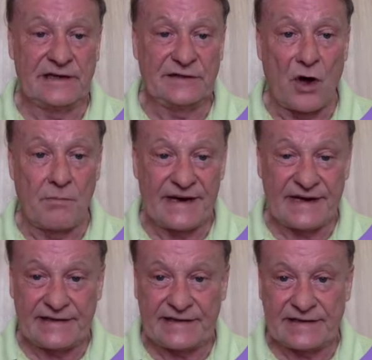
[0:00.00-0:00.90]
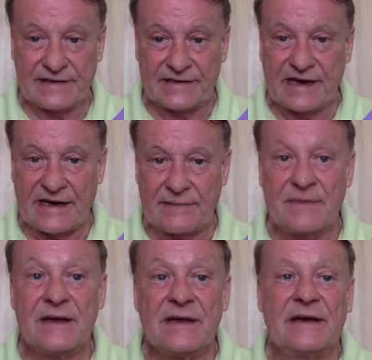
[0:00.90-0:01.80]
dominating this game,
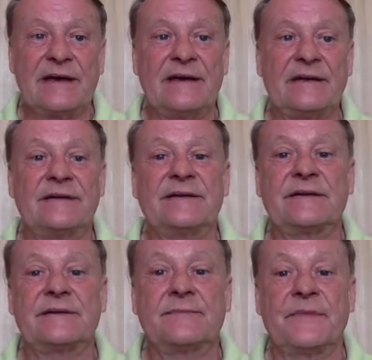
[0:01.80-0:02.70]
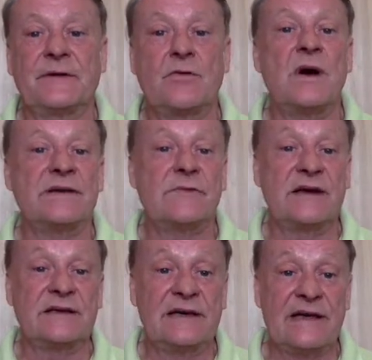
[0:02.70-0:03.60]
and quite
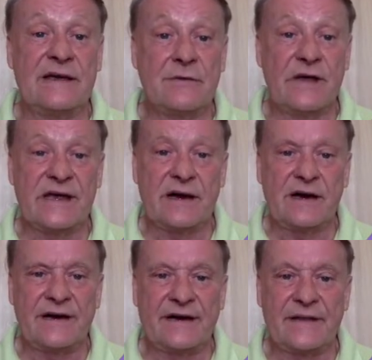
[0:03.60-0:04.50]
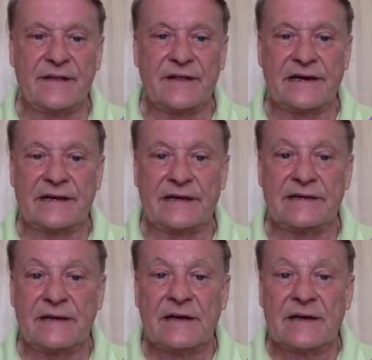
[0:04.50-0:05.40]
rightly we are in the lead.
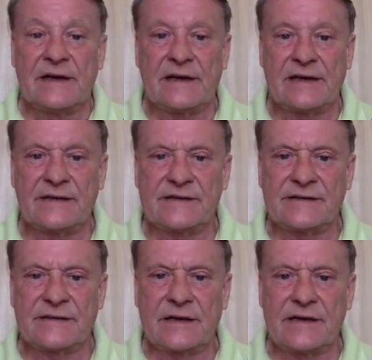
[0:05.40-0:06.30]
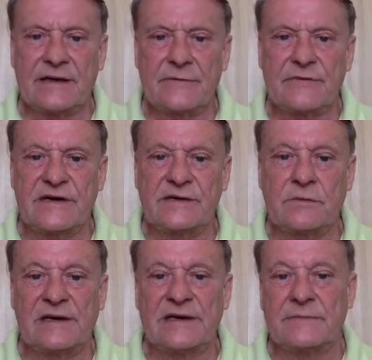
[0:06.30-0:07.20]
As Rhys
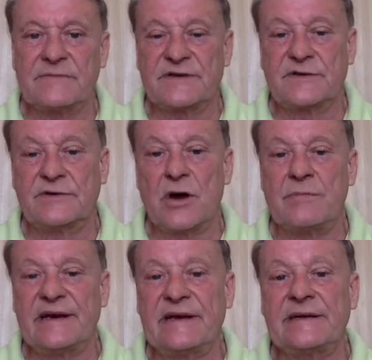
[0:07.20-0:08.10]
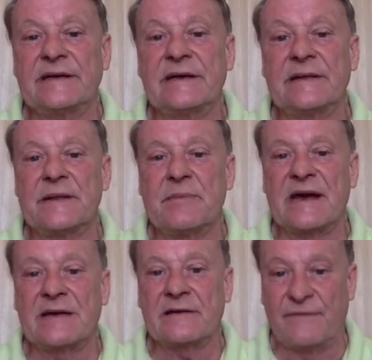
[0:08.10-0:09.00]
Williams dominating at the
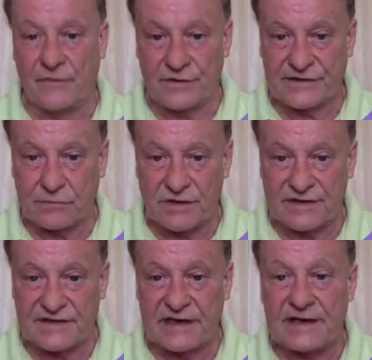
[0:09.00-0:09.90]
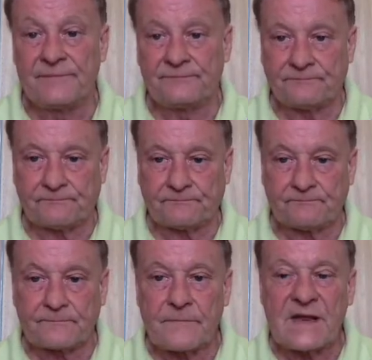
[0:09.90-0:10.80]
back for Swansea,
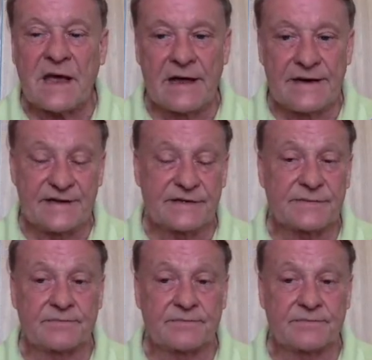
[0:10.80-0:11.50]
and it's